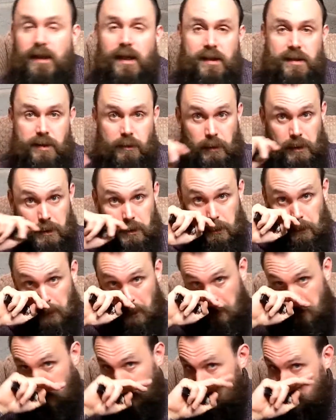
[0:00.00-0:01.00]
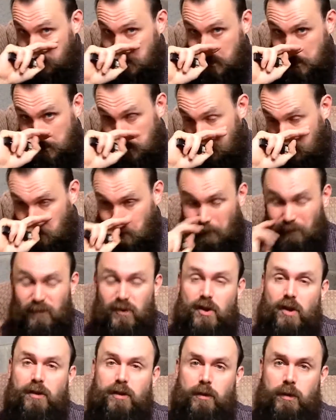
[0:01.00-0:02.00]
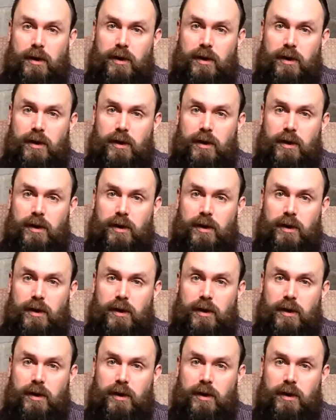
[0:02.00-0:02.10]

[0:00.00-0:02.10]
Yes, they weren't all aromatics. So there